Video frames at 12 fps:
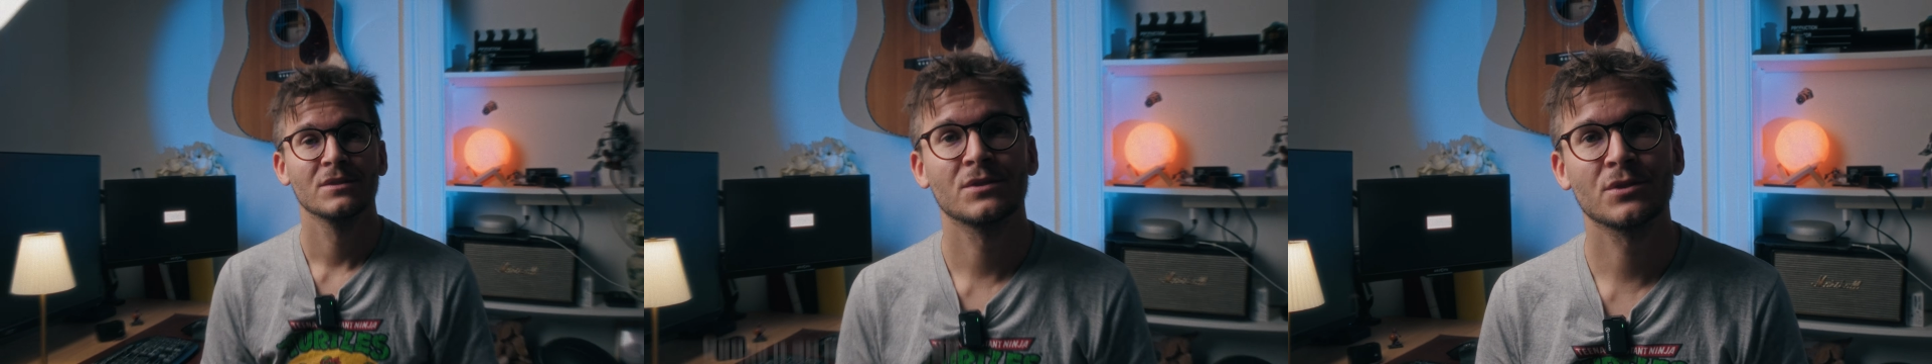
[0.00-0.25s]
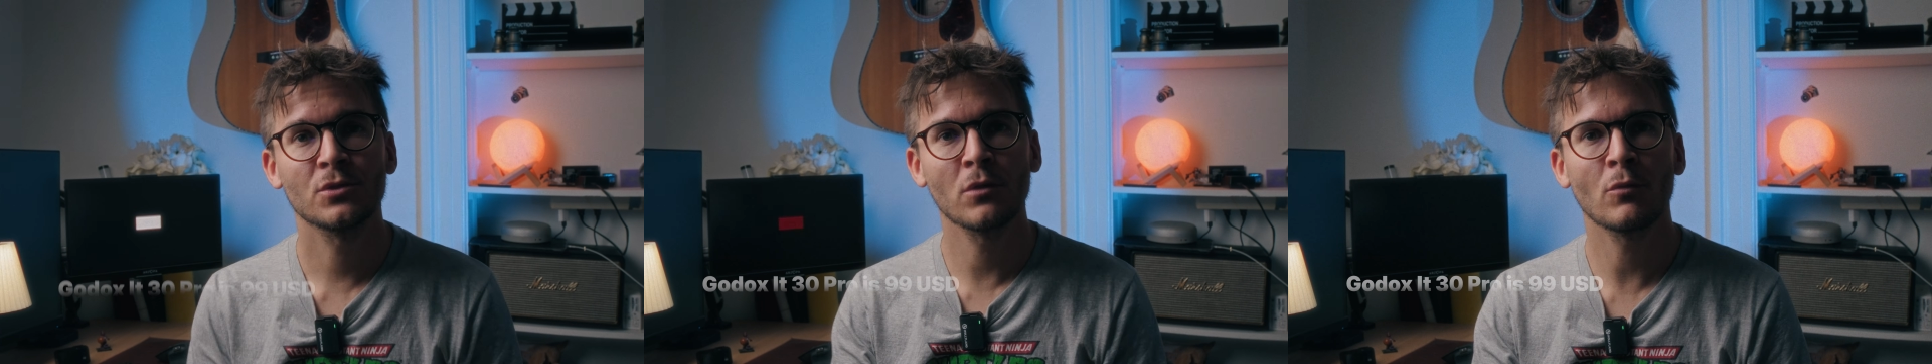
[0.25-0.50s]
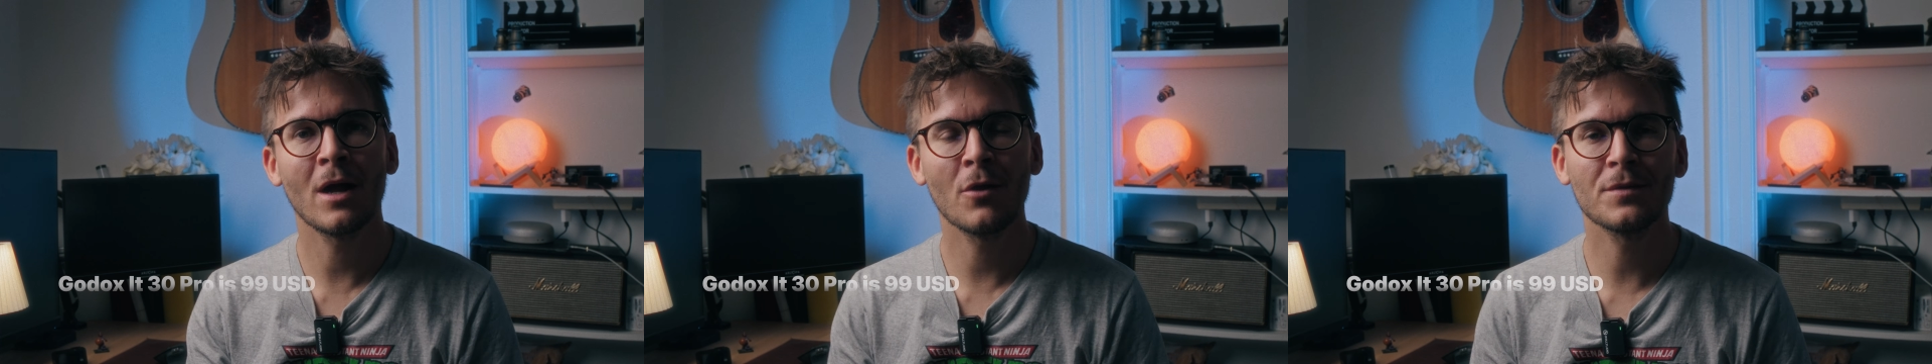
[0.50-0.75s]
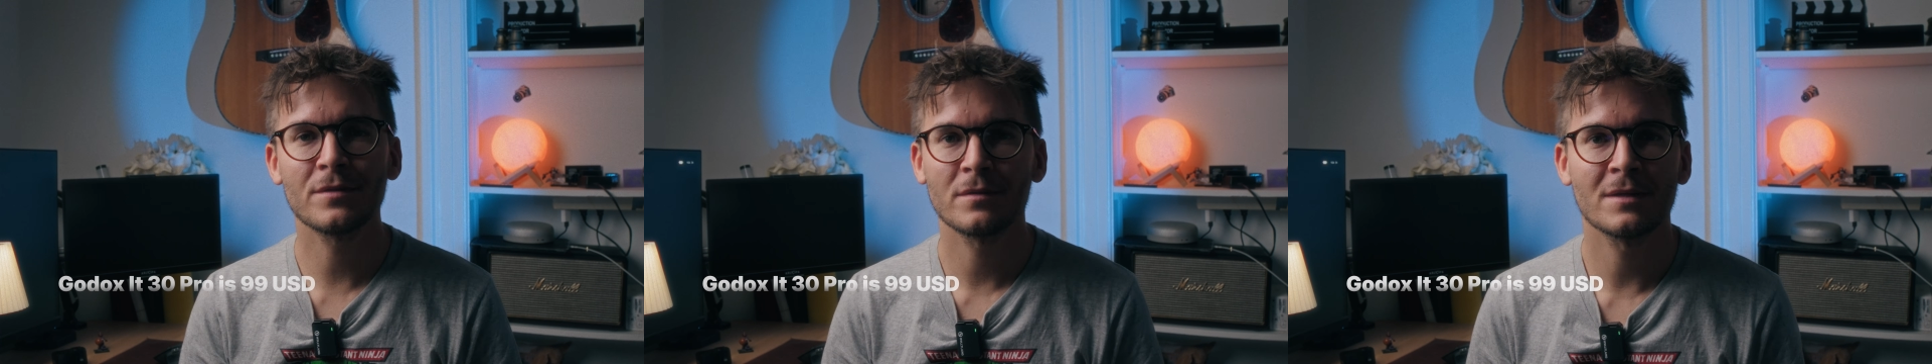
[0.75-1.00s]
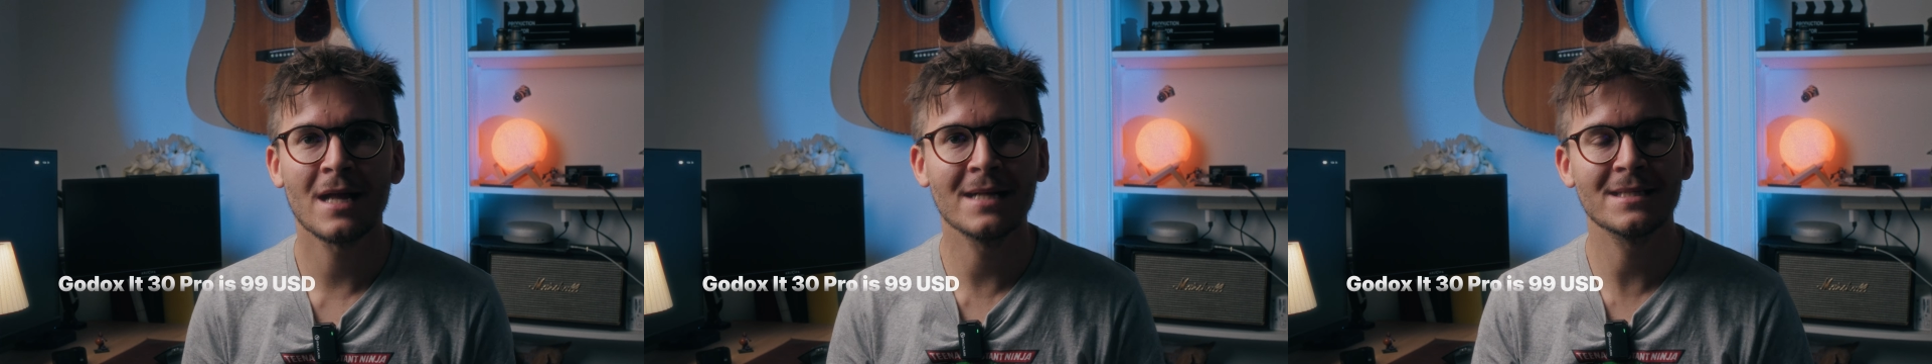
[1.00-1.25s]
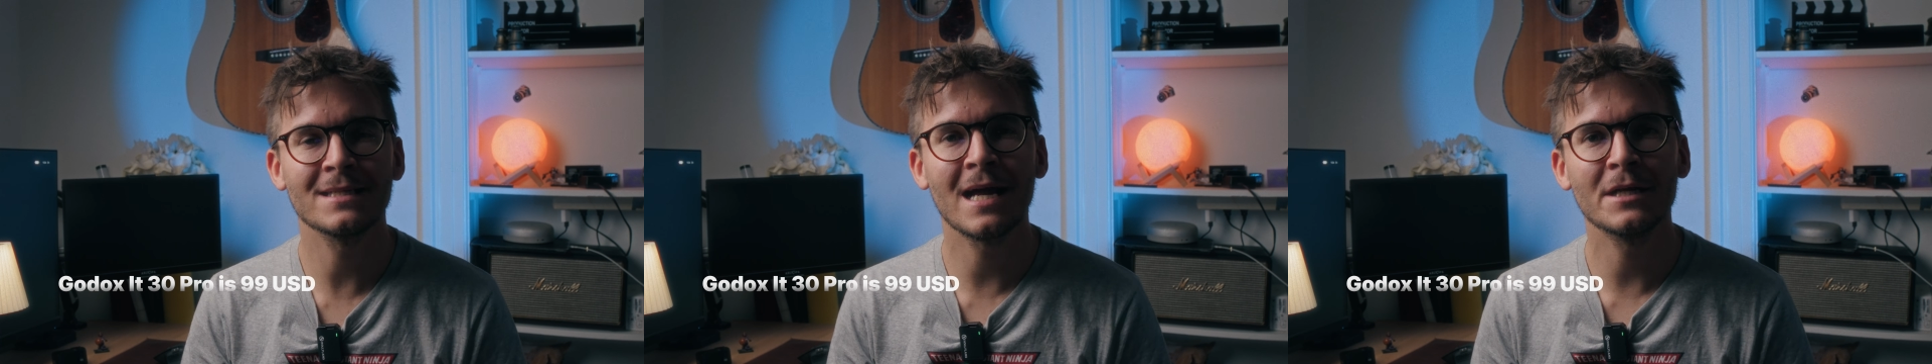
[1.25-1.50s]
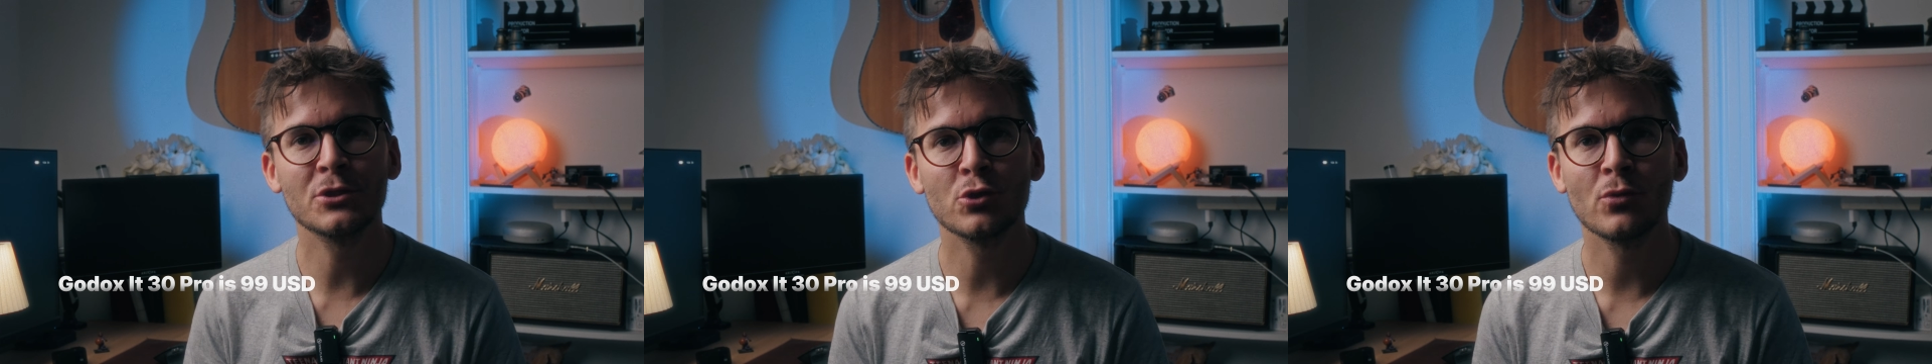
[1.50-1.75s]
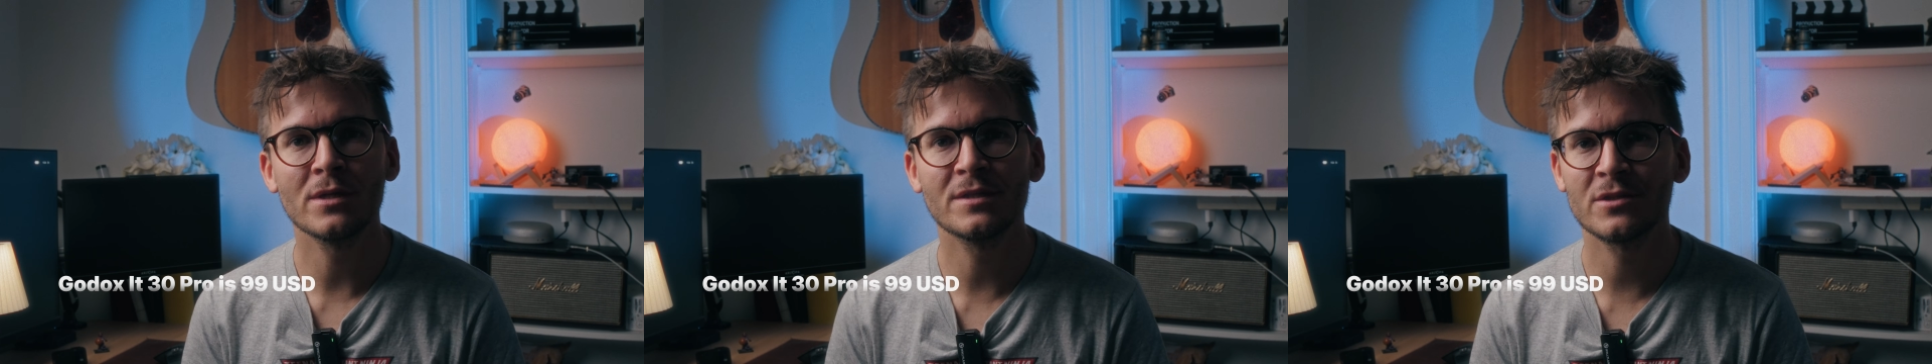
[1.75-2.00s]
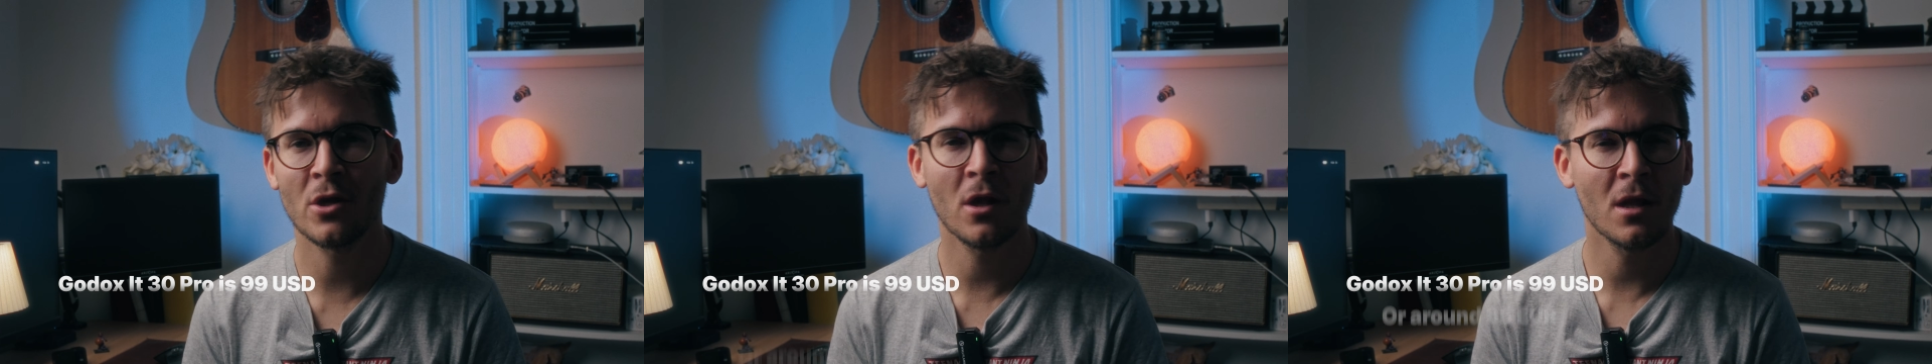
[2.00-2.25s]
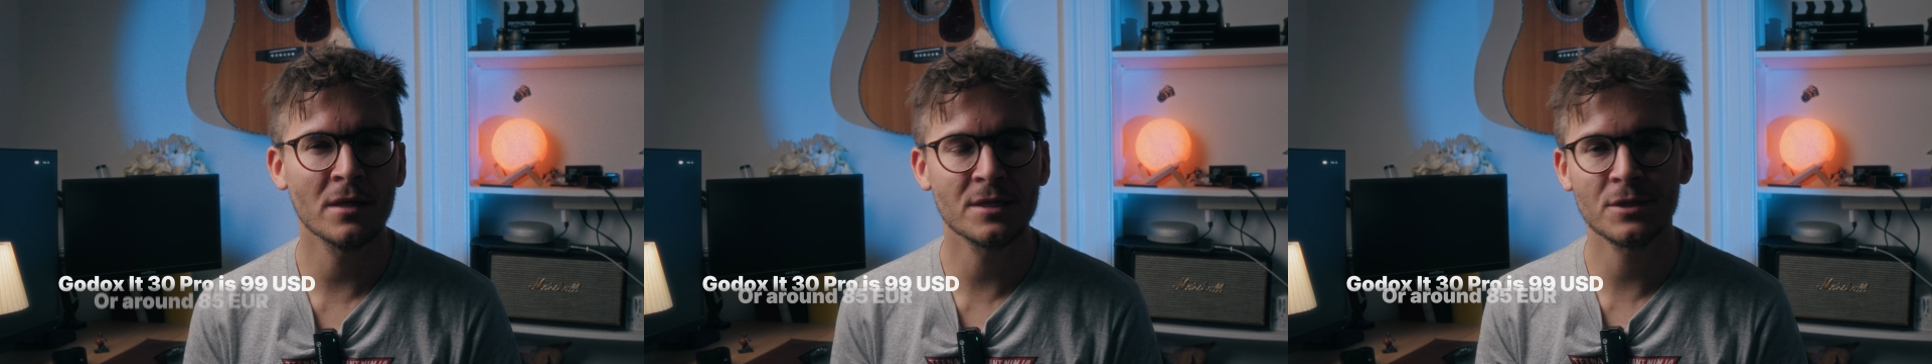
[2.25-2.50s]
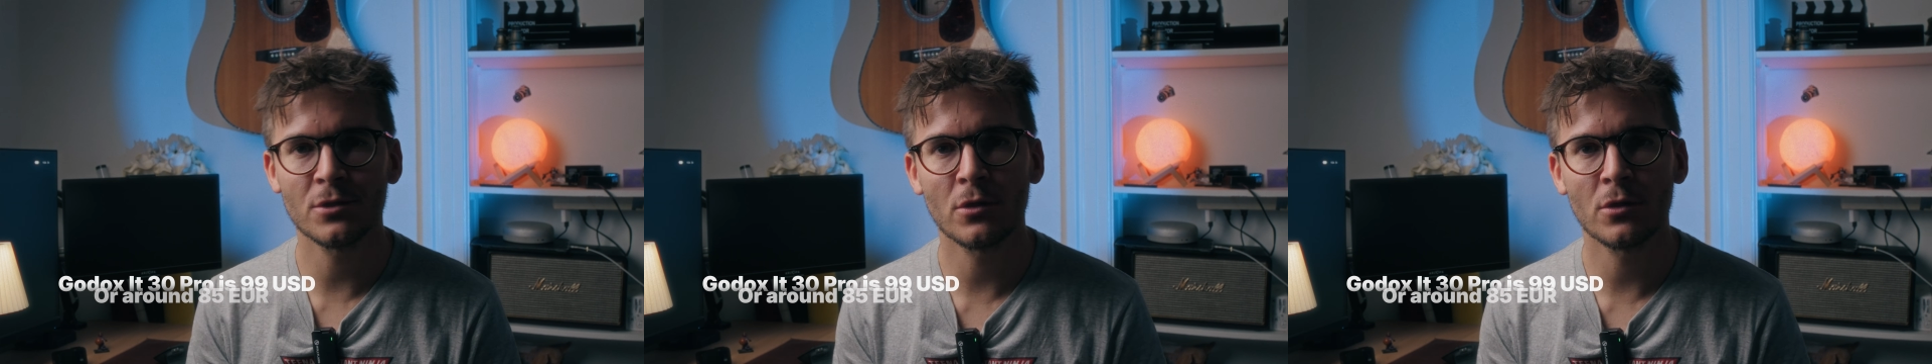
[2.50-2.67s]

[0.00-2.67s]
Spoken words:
So around $99